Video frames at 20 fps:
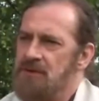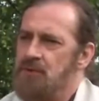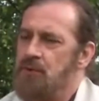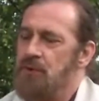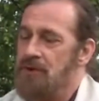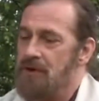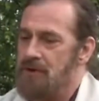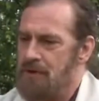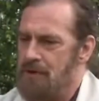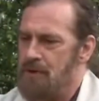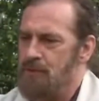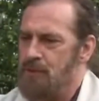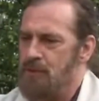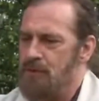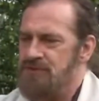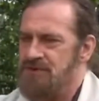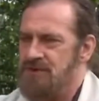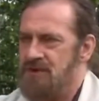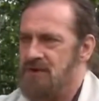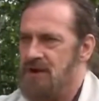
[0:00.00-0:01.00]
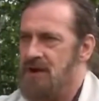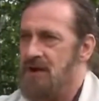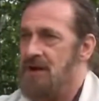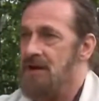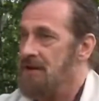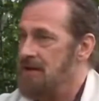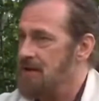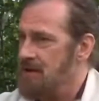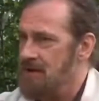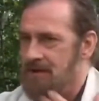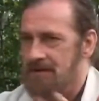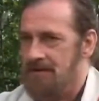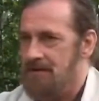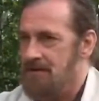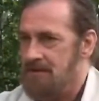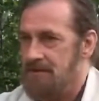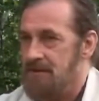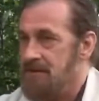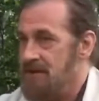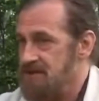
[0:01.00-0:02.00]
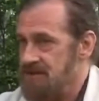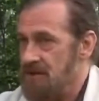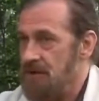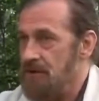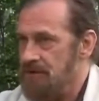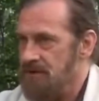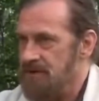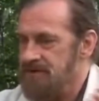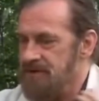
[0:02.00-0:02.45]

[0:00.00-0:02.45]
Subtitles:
it when their hormones are high. That's all they're